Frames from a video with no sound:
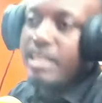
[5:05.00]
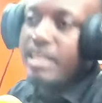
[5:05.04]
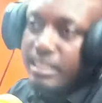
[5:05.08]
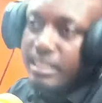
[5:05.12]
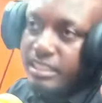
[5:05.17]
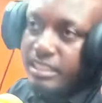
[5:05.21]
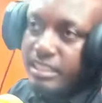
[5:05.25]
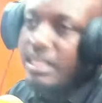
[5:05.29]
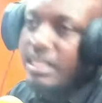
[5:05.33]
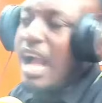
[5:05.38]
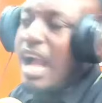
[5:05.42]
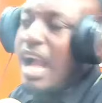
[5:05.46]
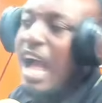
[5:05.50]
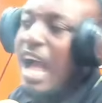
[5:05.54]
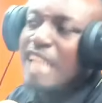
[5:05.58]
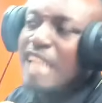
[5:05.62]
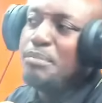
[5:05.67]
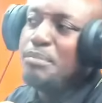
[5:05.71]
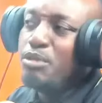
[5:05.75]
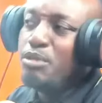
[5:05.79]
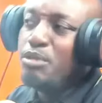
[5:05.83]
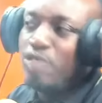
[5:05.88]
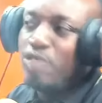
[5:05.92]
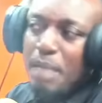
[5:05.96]
sika has
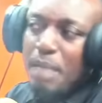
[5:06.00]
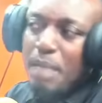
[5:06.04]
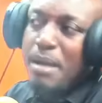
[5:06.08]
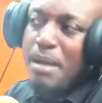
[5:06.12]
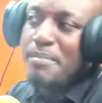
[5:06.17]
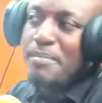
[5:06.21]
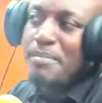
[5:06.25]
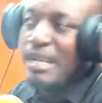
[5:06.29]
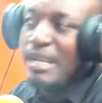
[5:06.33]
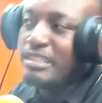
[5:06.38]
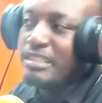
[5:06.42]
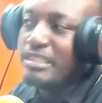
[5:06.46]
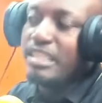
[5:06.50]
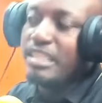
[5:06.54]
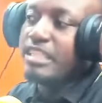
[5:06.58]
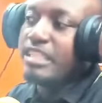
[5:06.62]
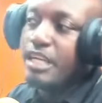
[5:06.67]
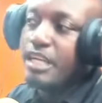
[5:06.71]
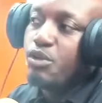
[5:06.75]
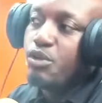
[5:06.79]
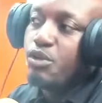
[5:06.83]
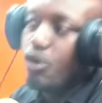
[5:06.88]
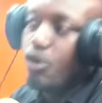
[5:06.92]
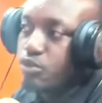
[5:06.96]
bit kama Brantian ke
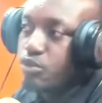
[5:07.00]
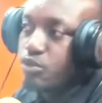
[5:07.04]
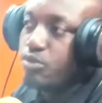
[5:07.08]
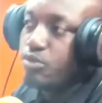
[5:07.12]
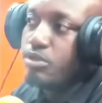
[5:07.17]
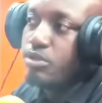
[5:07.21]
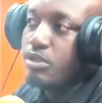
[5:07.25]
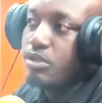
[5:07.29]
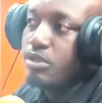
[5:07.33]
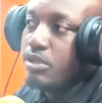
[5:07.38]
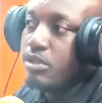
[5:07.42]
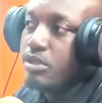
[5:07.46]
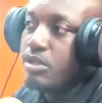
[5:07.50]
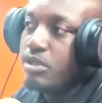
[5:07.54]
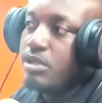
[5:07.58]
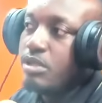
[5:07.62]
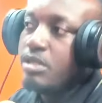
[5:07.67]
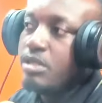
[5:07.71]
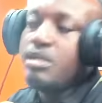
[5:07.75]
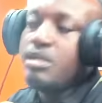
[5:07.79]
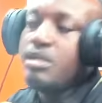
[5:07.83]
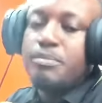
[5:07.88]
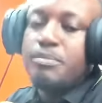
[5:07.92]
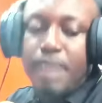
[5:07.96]
doso. Sure.
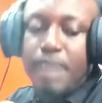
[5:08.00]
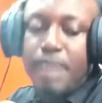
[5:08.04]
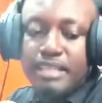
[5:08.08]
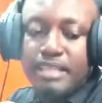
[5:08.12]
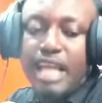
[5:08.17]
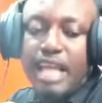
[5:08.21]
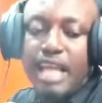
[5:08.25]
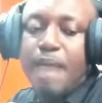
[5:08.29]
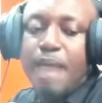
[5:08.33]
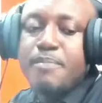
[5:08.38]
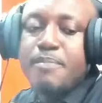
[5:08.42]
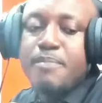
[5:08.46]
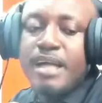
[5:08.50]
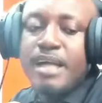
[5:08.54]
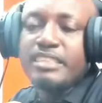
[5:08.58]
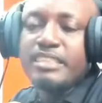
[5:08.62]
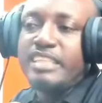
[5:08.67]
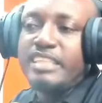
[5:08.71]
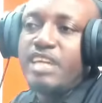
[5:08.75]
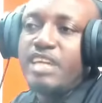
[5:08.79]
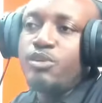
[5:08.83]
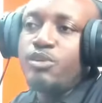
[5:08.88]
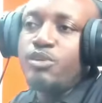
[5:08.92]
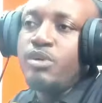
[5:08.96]
But a
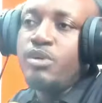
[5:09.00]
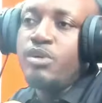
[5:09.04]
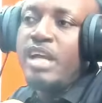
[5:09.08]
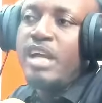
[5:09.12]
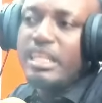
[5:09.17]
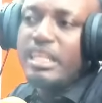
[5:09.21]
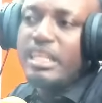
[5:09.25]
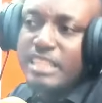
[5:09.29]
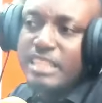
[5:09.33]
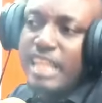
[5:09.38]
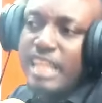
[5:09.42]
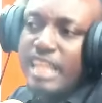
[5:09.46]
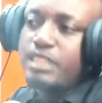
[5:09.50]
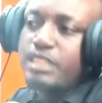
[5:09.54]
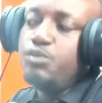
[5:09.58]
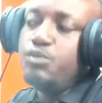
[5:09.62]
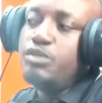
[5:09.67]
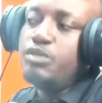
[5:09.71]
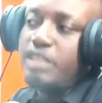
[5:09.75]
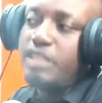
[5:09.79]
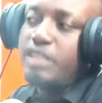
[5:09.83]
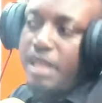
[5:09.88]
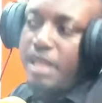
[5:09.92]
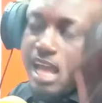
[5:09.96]
Brantian no etnasi who
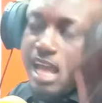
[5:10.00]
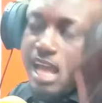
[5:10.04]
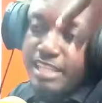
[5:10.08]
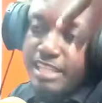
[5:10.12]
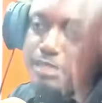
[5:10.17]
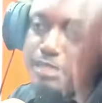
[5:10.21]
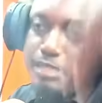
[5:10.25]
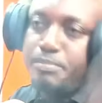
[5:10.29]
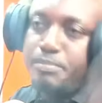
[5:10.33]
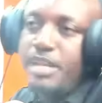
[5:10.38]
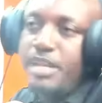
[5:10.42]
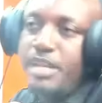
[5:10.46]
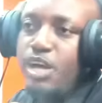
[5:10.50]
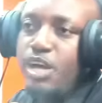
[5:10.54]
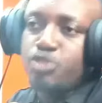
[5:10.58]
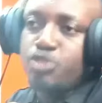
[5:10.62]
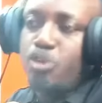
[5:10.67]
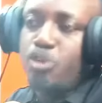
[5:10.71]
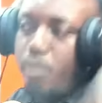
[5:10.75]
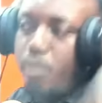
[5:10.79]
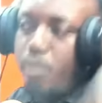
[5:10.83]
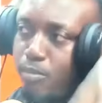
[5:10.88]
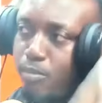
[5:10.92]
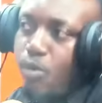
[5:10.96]
say as a player also
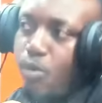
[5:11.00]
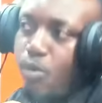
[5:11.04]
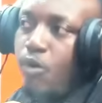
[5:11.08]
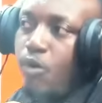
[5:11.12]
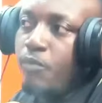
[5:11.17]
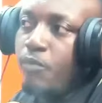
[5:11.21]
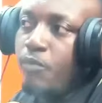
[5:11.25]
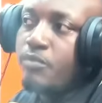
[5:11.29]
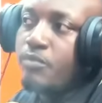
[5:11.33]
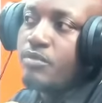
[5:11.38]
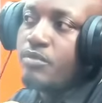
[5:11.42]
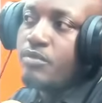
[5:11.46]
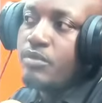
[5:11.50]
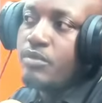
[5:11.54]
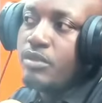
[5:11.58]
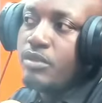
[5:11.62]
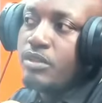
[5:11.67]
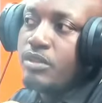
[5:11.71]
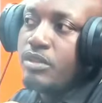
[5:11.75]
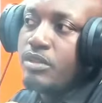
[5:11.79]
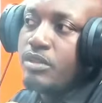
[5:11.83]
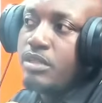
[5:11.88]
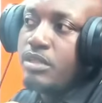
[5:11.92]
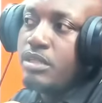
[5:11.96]
bobo.
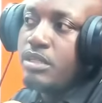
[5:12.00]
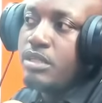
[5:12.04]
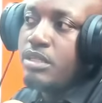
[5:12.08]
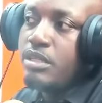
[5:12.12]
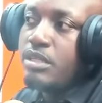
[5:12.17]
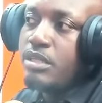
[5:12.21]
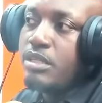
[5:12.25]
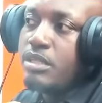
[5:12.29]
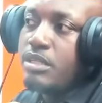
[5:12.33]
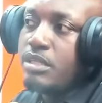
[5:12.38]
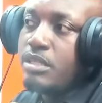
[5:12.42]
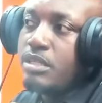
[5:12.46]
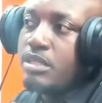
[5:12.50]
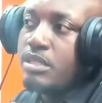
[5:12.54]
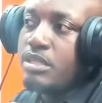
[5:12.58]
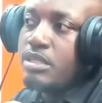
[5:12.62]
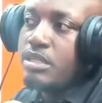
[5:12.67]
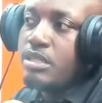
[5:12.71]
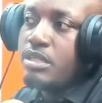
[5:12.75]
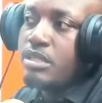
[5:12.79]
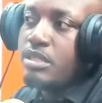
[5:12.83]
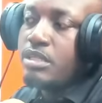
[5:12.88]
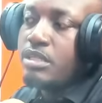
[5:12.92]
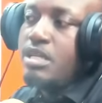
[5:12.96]
Okay.
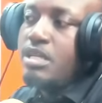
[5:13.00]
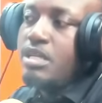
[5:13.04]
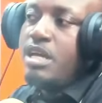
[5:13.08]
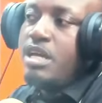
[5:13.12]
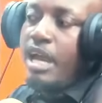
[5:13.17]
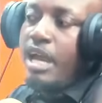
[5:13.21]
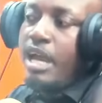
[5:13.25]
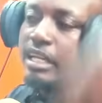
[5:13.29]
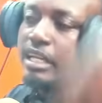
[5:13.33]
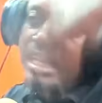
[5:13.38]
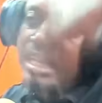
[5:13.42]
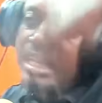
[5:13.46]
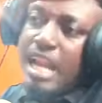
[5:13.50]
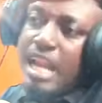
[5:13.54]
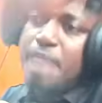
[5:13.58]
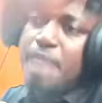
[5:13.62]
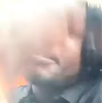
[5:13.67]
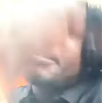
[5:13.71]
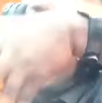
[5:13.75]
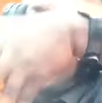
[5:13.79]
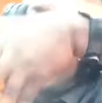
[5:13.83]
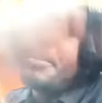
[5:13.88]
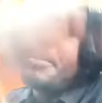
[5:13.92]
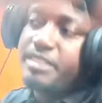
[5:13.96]
And
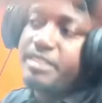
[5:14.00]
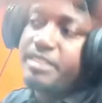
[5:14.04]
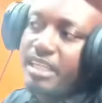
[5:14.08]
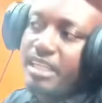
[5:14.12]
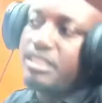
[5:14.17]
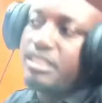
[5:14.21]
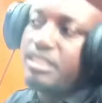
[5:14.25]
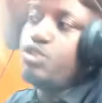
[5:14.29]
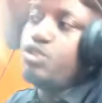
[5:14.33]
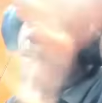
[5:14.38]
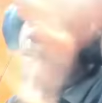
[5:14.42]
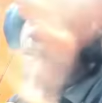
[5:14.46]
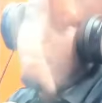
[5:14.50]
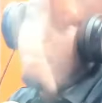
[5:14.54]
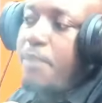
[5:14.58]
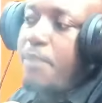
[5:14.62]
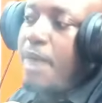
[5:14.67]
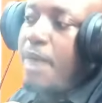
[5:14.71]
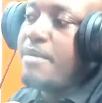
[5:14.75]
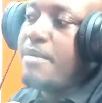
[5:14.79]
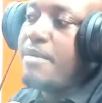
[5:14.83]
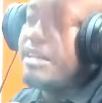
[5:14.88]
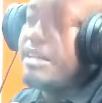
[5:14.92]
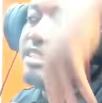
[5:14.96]
clubs are me checking some more
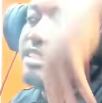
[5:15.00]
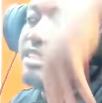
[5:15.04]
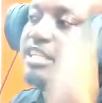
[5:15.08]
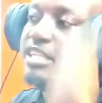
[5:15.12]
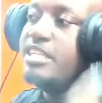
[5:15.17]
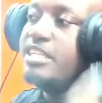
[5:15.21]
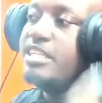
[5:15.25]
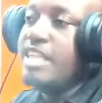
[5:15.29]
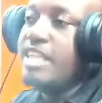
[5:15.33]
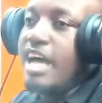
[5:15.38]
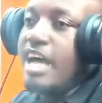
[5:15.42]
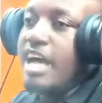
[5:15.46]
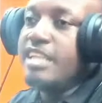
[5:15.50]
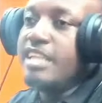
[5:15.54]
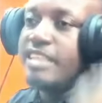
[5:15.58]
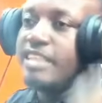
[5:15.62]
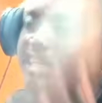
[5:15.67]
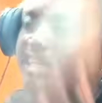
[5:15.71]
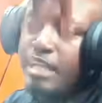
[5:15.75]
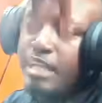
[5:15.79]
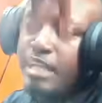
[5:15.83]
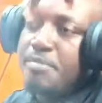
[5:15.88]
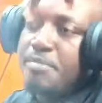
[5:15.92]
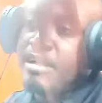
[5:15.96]
Brantian in now. This
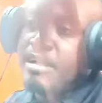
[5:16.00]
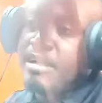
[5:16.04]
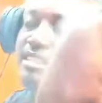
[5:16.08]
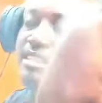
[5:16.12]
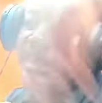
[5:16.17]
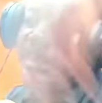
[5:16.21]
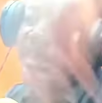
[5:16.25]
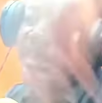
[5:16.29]
answer Brantian